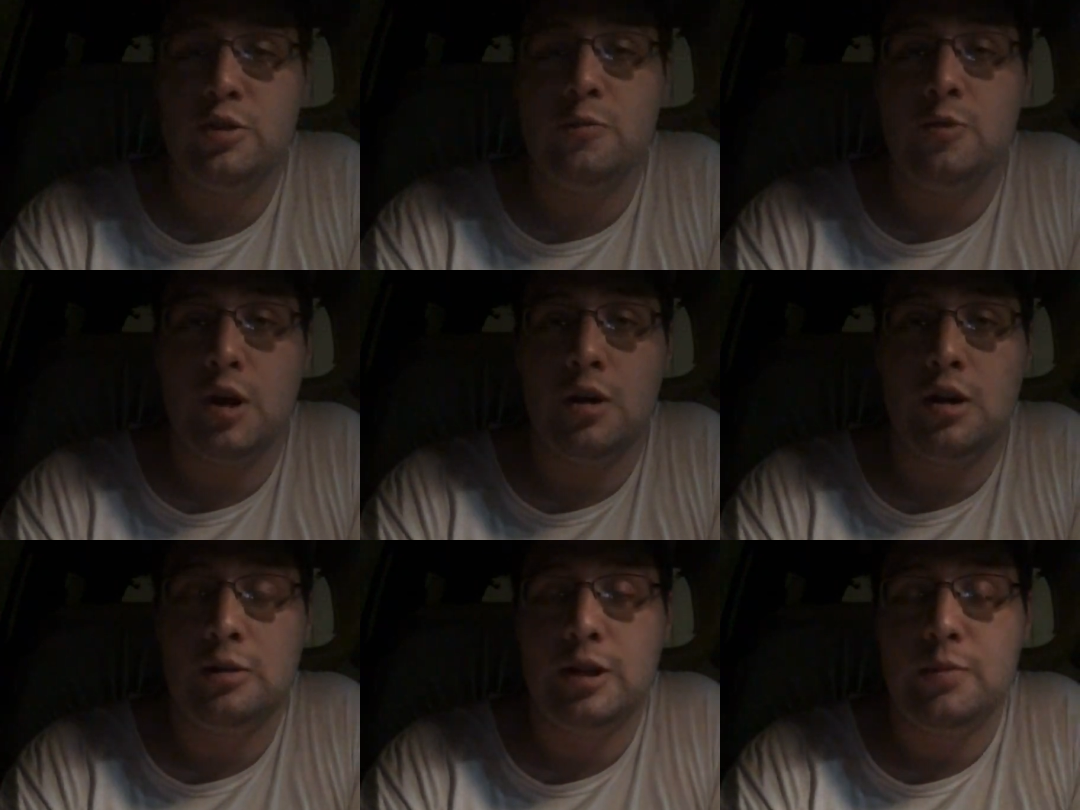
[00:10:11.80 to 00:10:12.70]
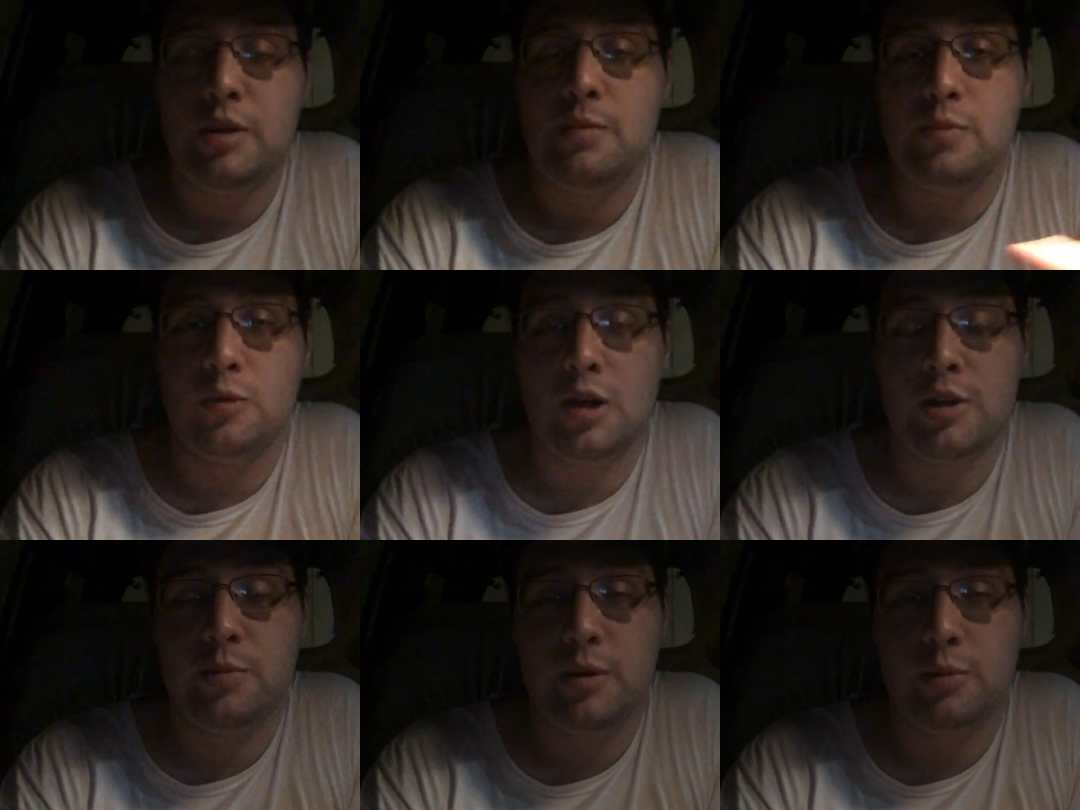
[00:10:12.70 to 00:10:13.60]
you know. I'll let
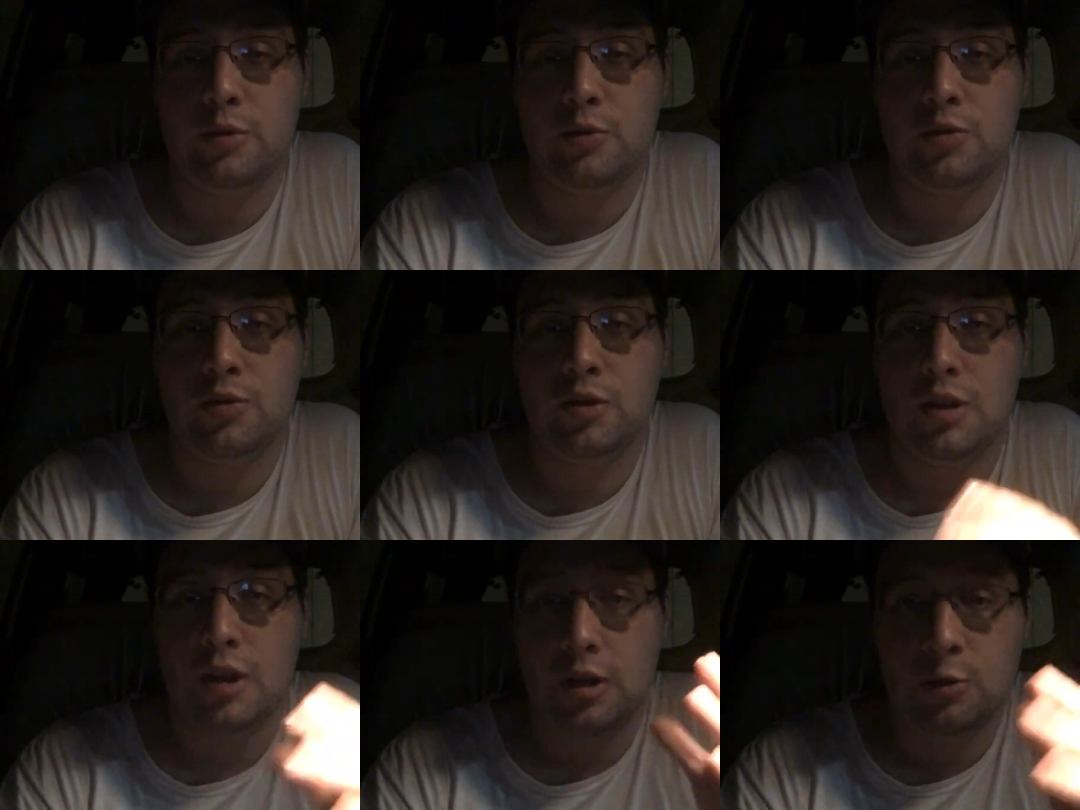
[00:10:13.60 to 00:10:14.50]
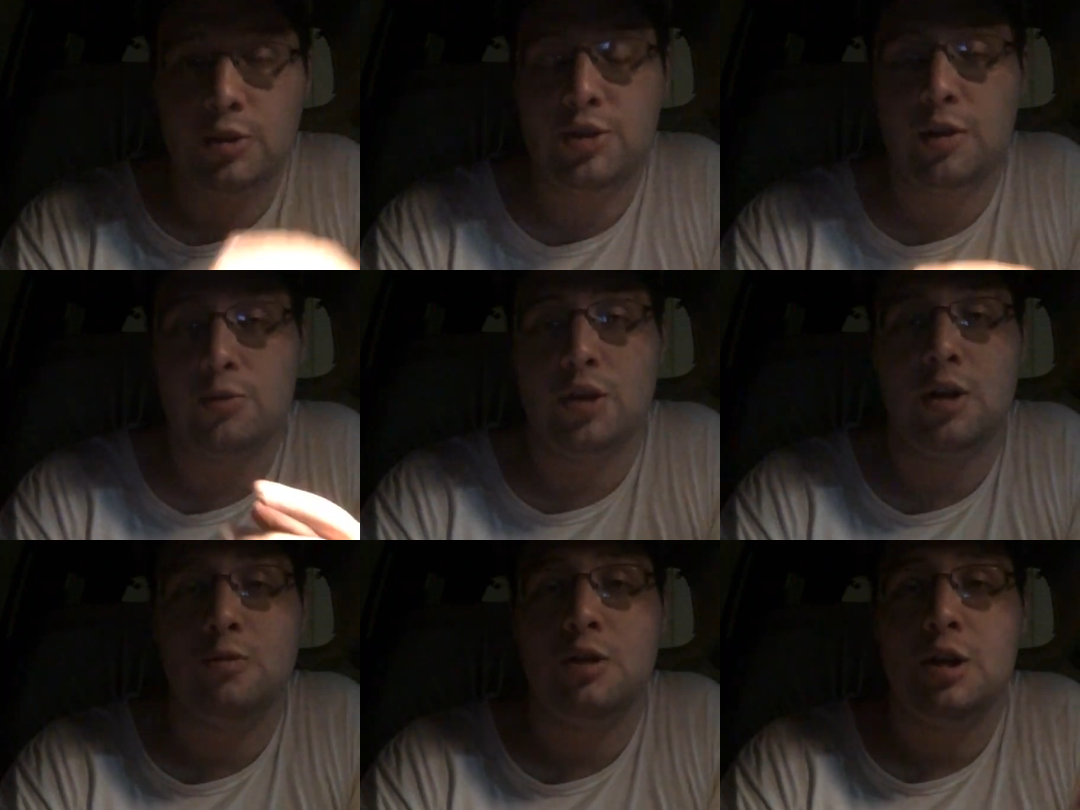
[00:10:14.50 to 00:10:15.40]
other people. I'll let y'all
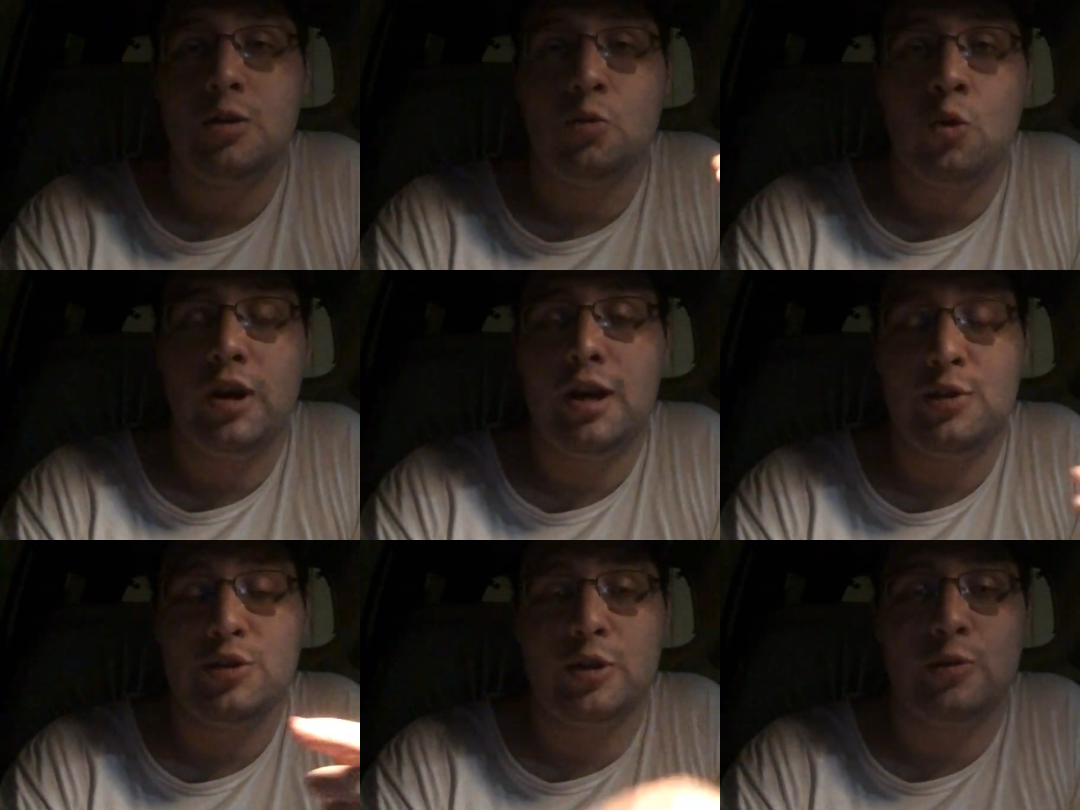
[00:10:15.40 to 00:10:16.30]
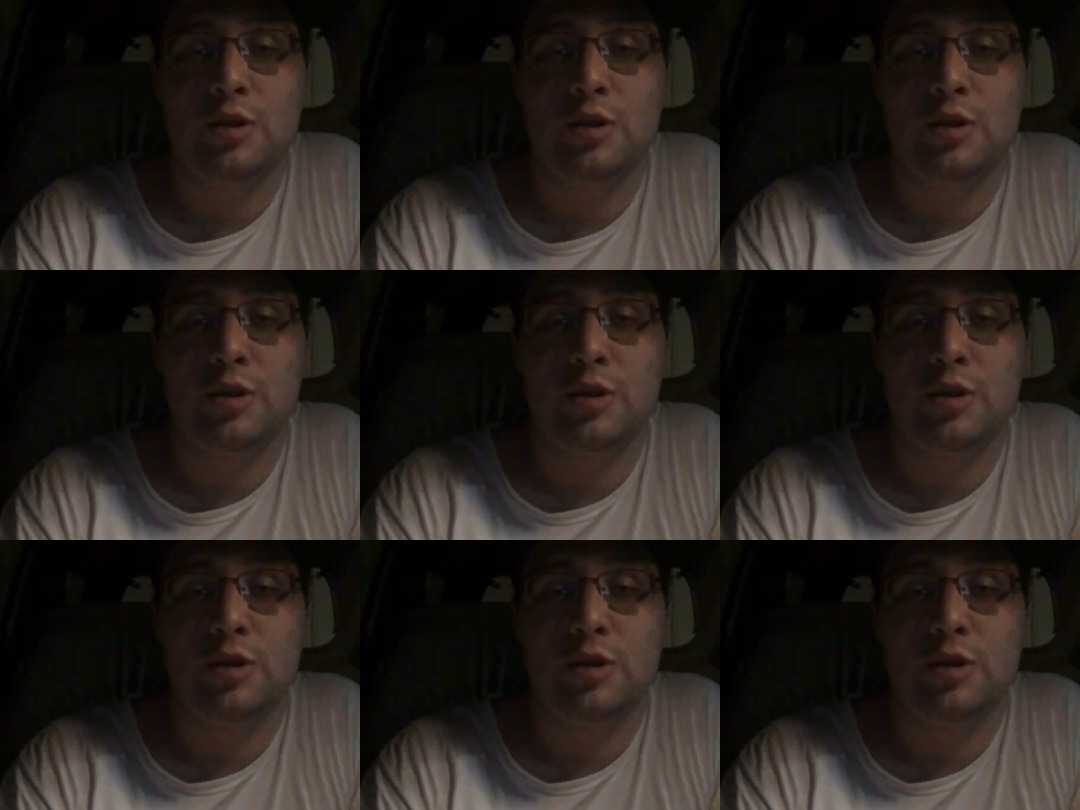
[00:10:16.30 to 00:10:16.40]
know what else goes